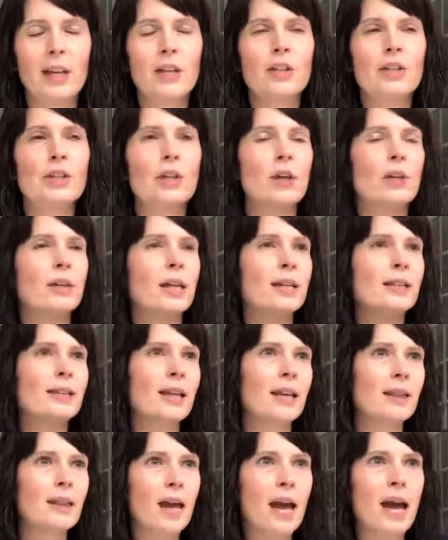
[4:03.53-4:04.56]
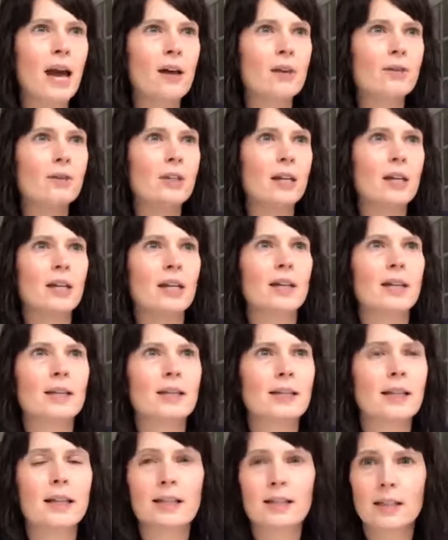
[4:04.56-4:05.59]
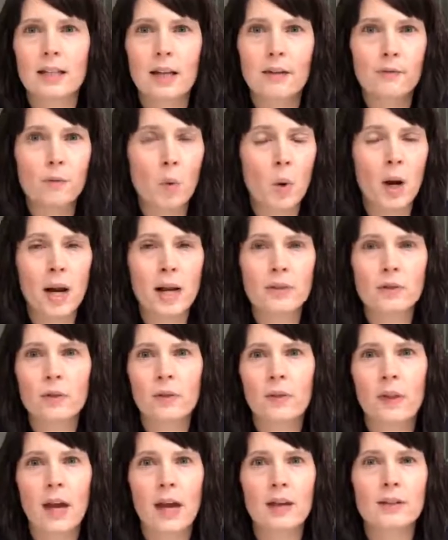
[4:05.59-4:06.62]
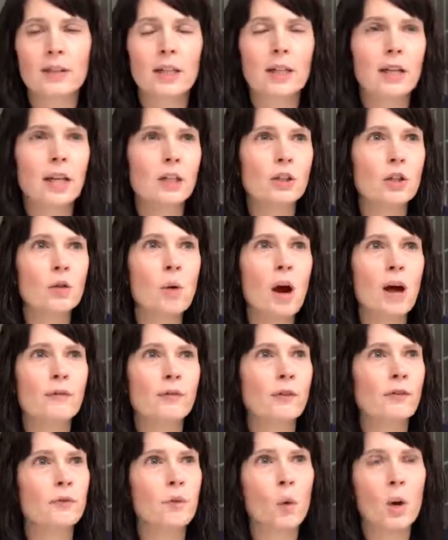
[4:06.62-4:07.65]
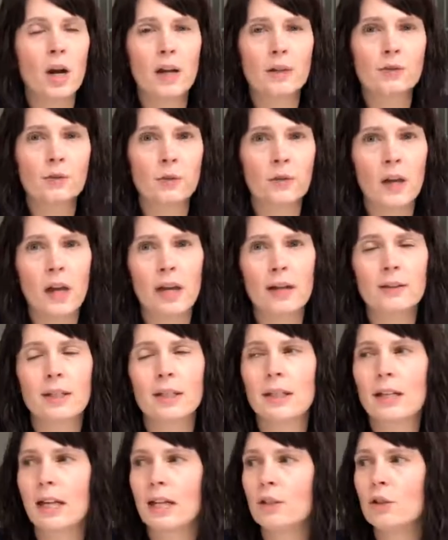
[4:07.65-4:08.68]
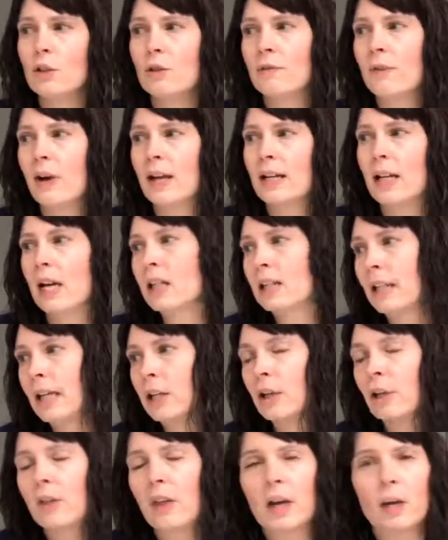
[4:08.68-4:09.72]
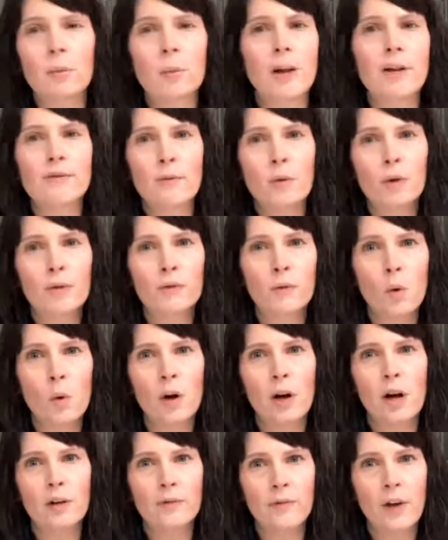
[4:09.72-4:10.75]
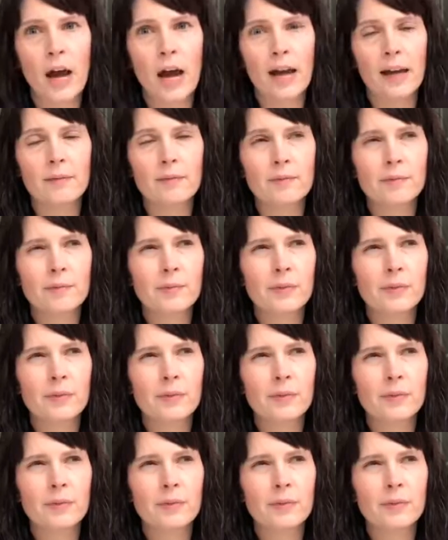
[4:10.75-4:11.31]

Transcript: So let's say the house is listed at $400,000 and you offer $400,000 and you find out later that it went for $405,000.